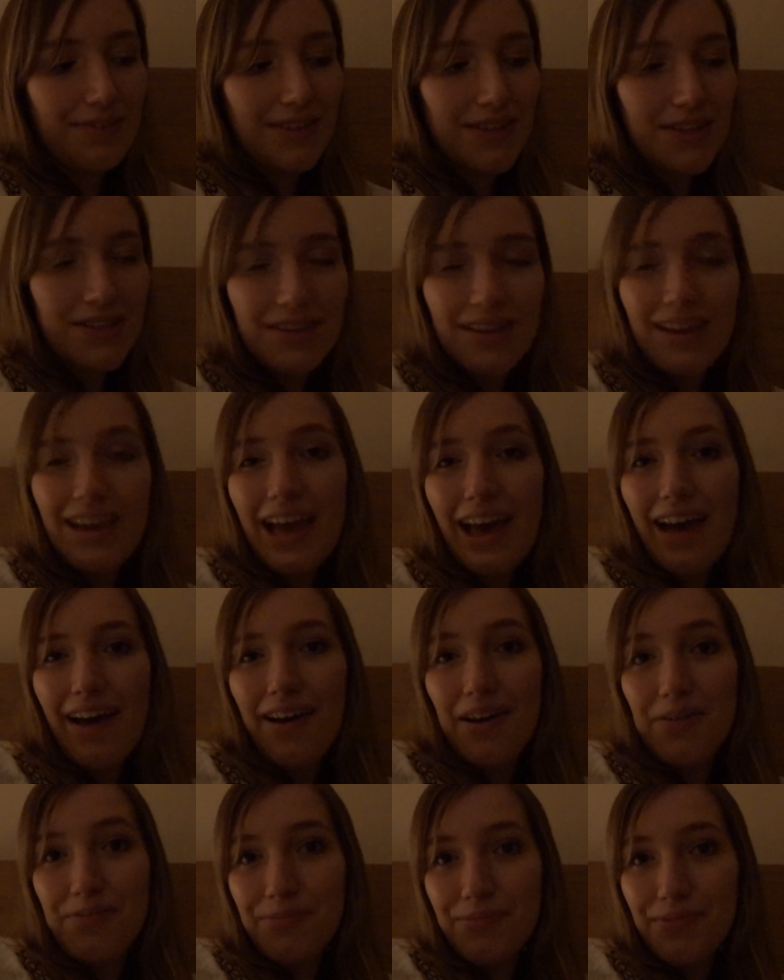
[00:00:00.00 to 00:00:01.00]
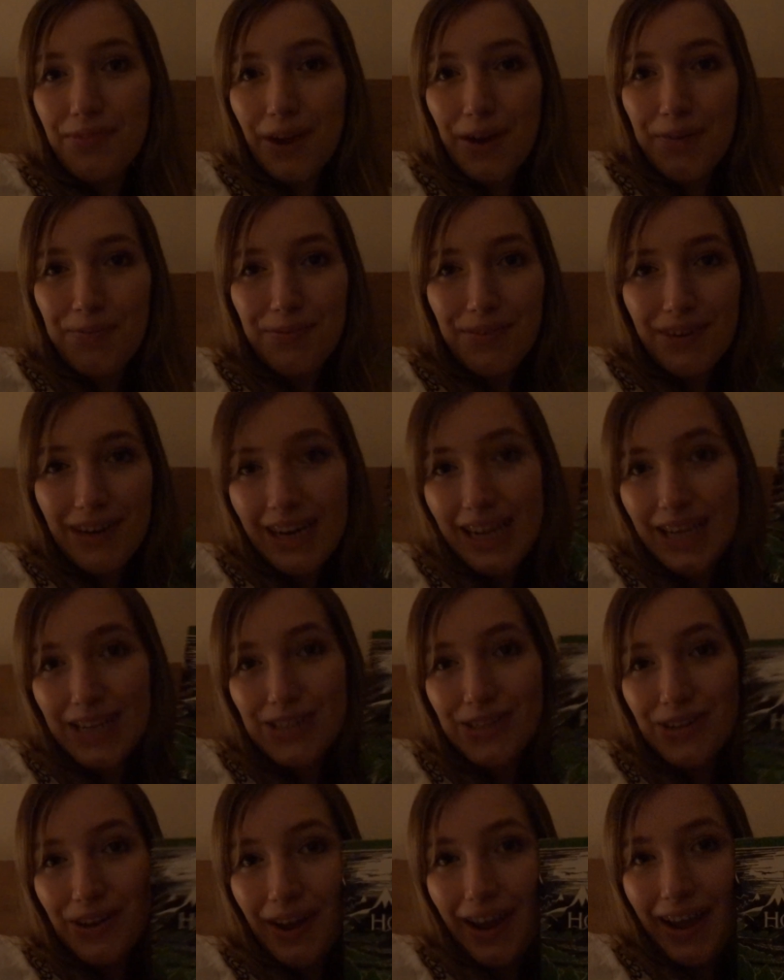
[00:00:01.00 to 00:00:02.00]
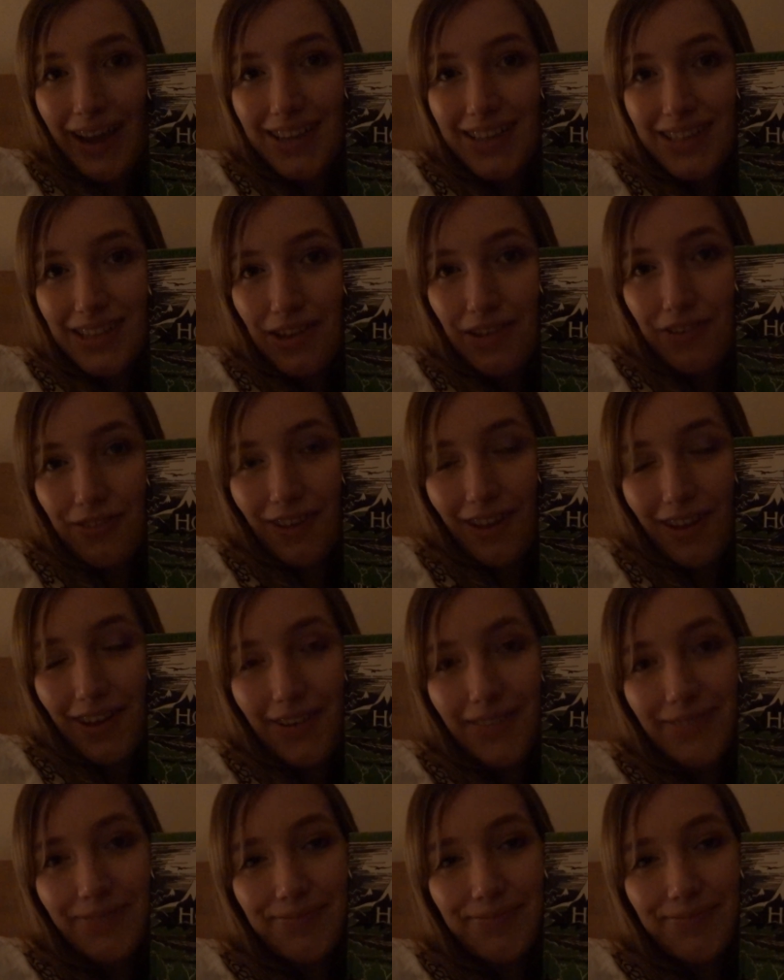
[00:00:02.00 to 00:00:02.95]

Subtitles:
So yeah, I'm really enjoying it so far.